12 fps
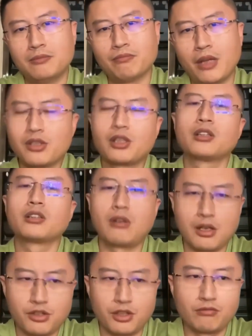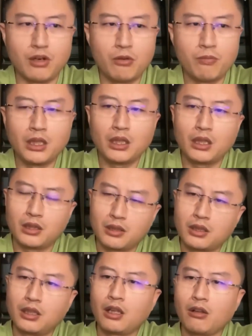instant cross-chain roaming,
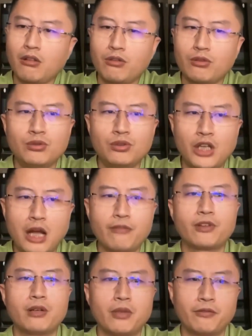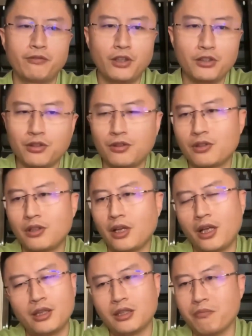earning through time framing feature,
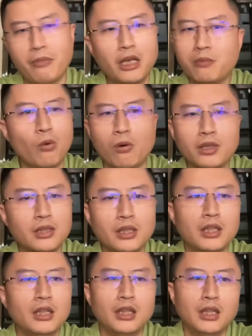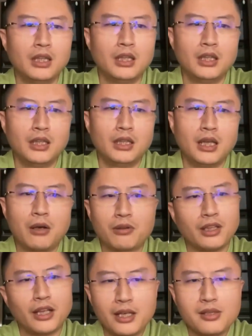and many more. Our
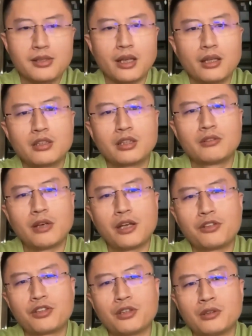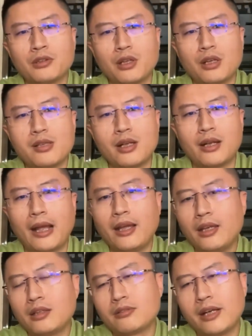latest integration is an
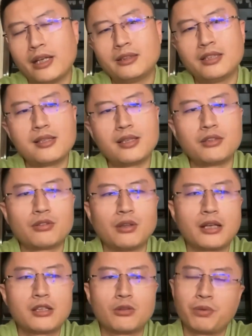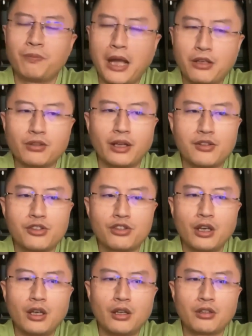A-grade decentralized perpetual
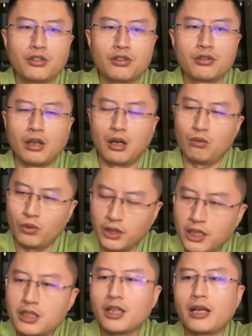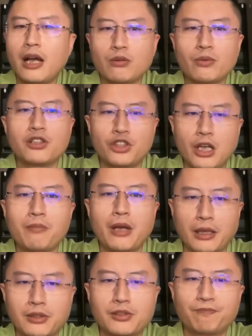exchange working together with
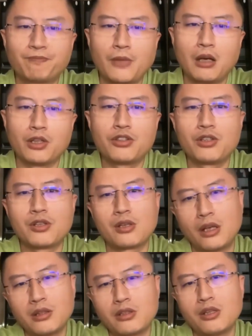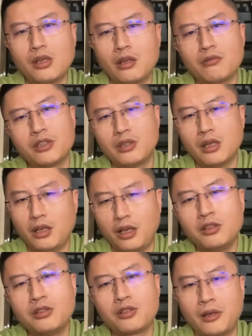GMX, which is
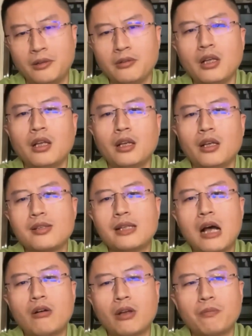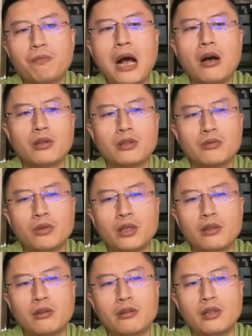in turn is now empowered
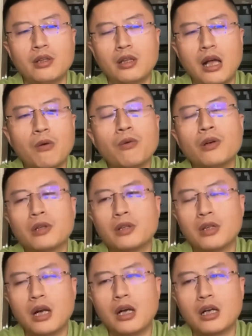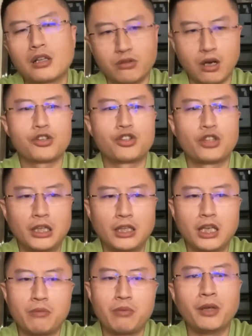with our
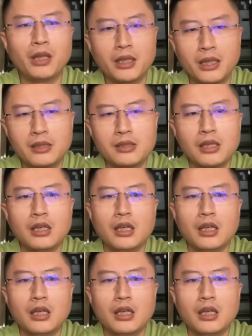cross-chain capabilities